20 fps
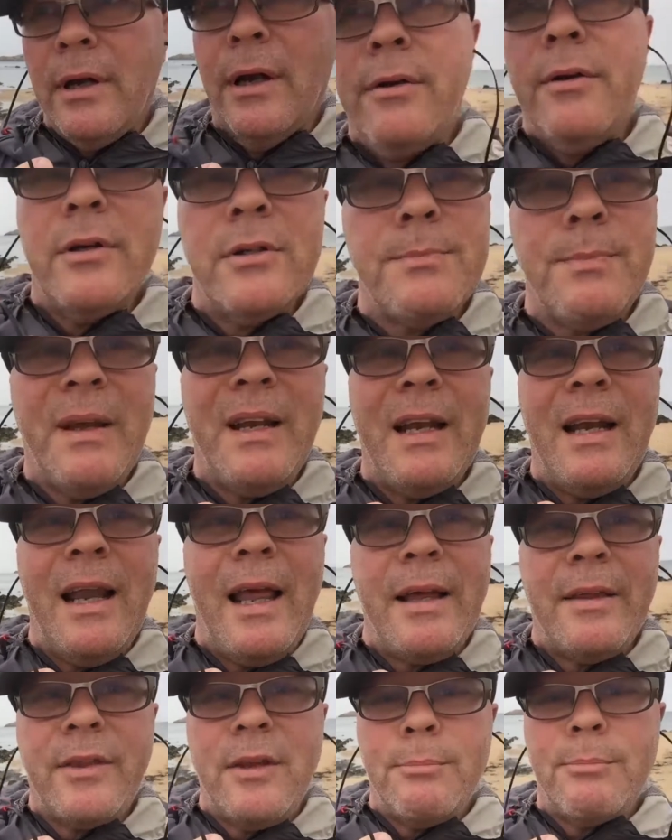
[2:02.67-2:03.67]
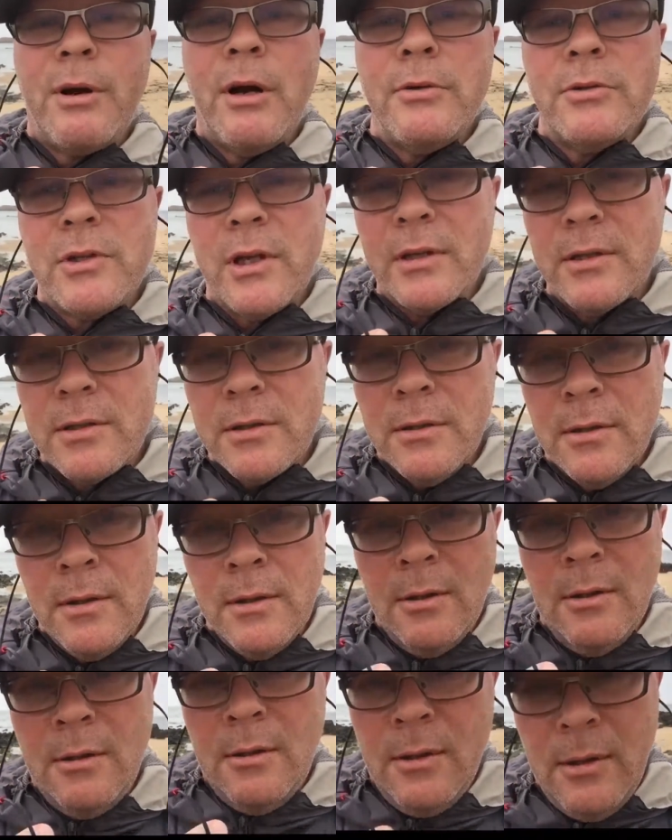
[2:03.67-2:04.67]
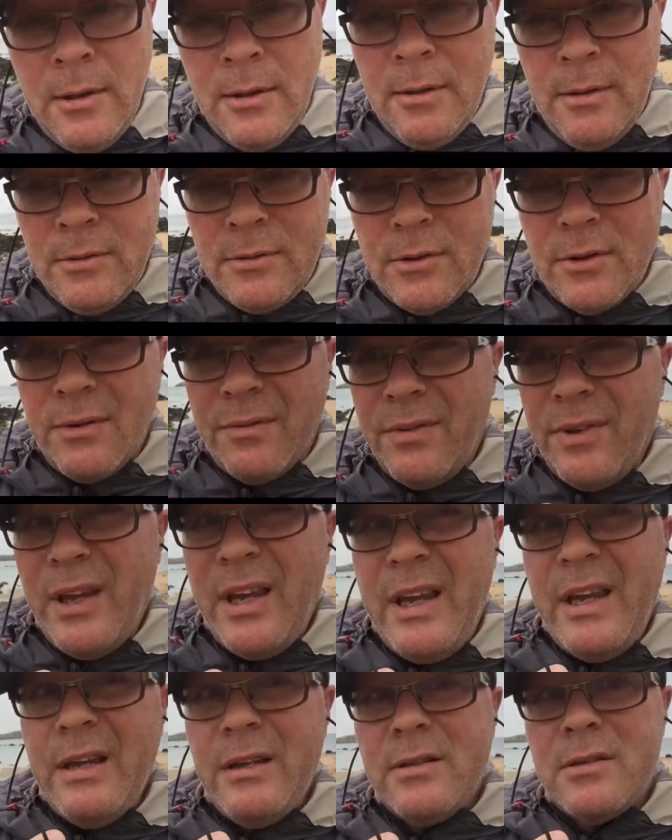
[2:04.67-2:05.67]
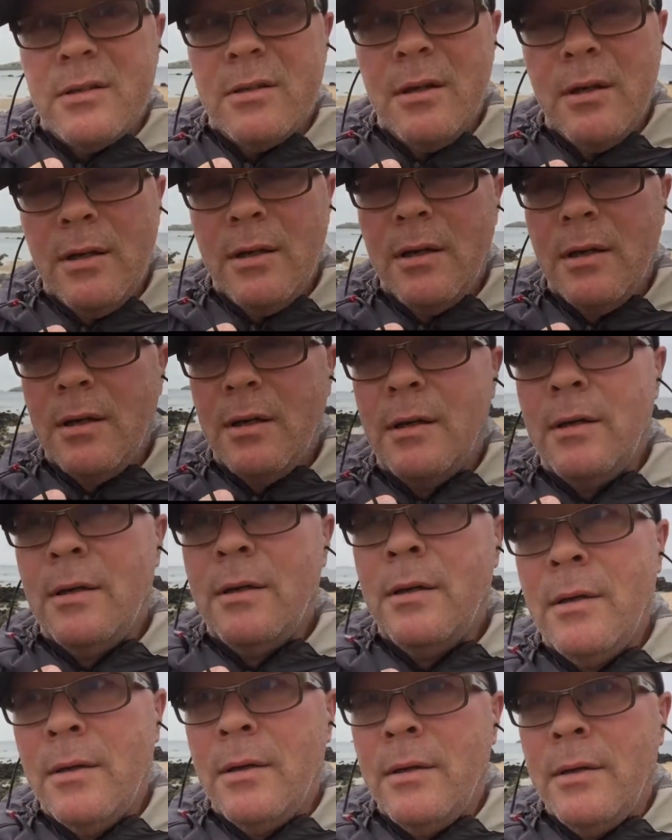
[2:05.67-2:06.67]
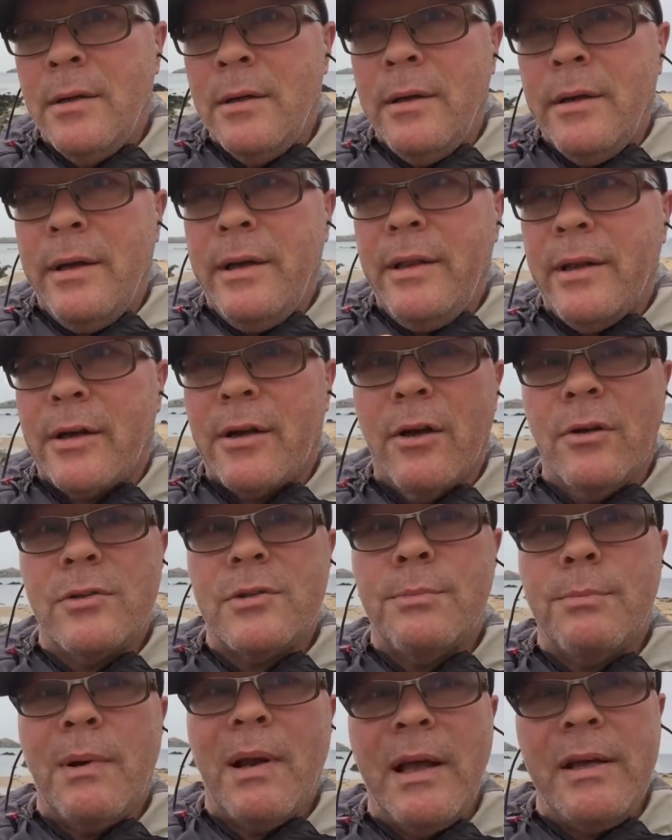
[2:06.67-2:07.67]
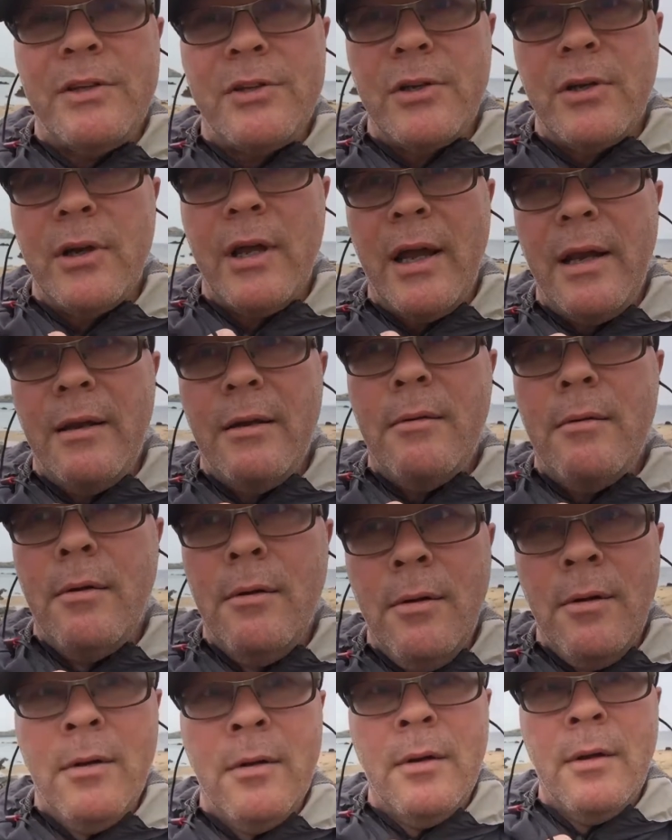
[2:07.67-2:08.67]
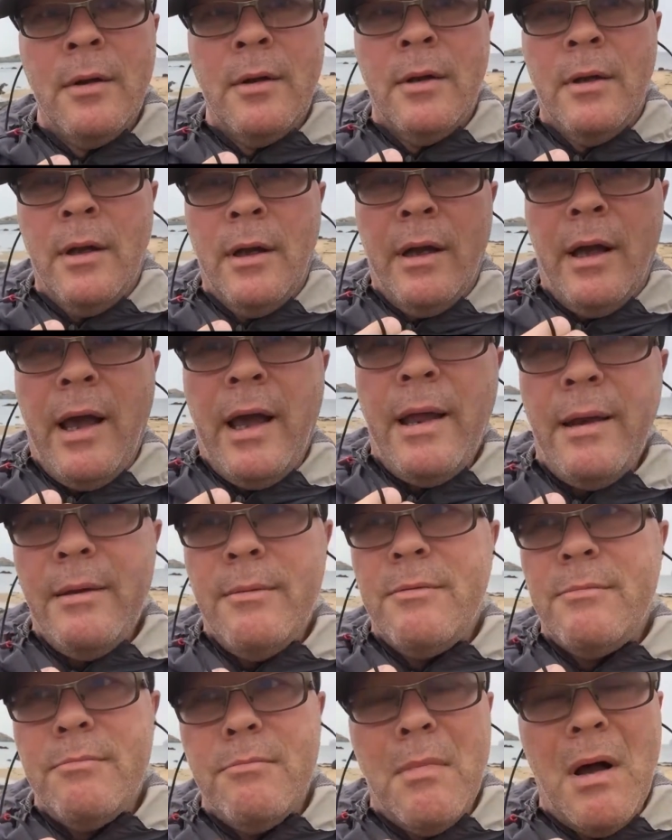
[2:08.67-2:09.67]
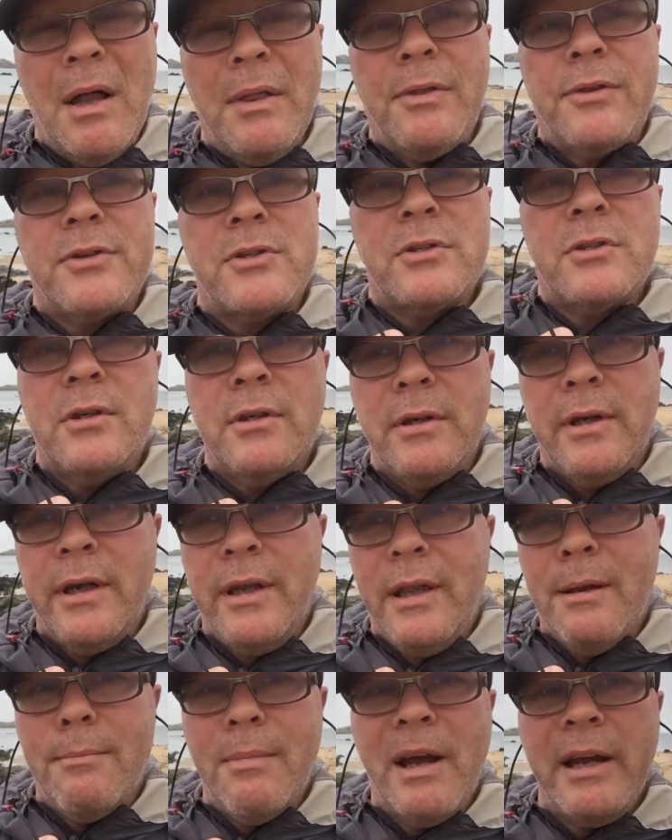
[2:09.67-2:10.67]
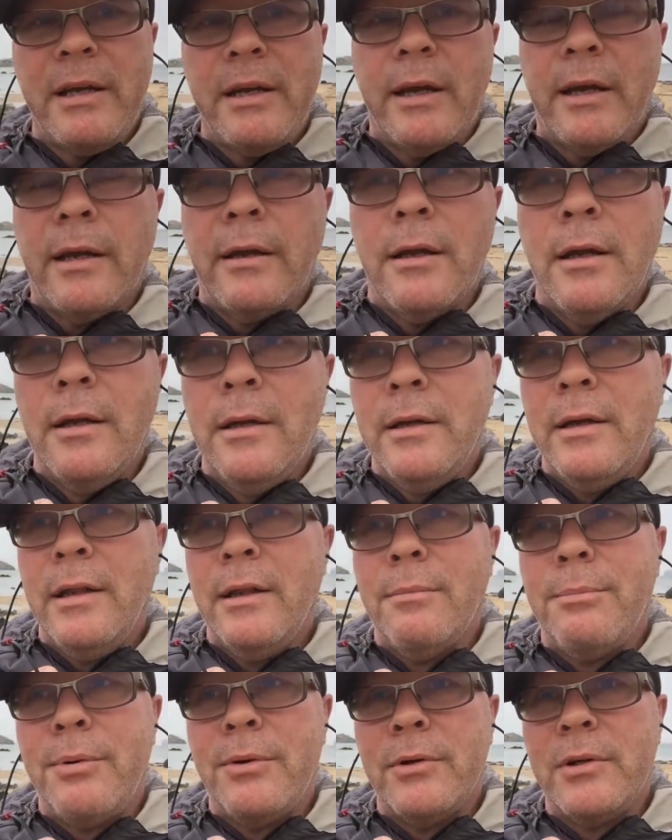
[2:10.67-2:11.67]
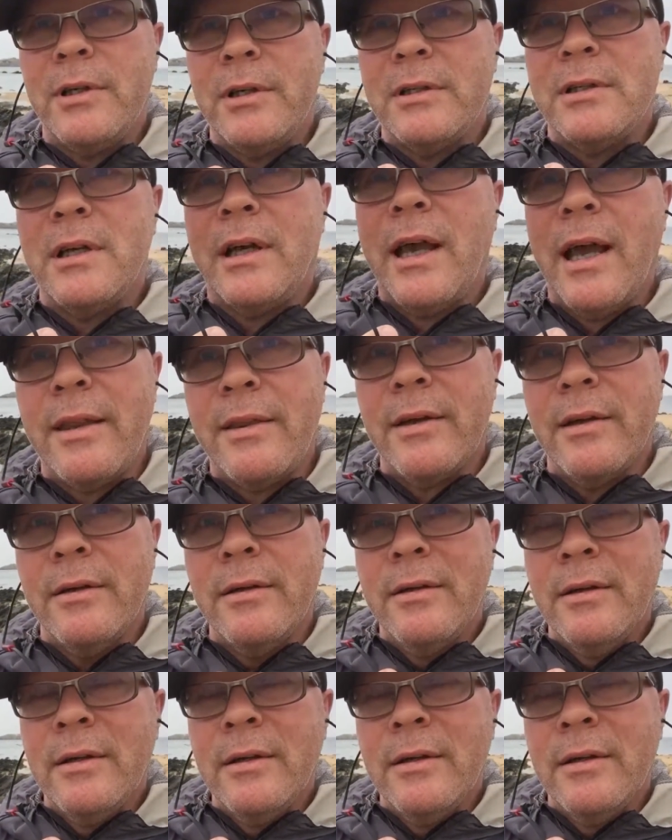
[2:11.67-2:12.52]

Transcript: has been a lengthy process, sort of years in the contemplation and months in the making, in the putting together.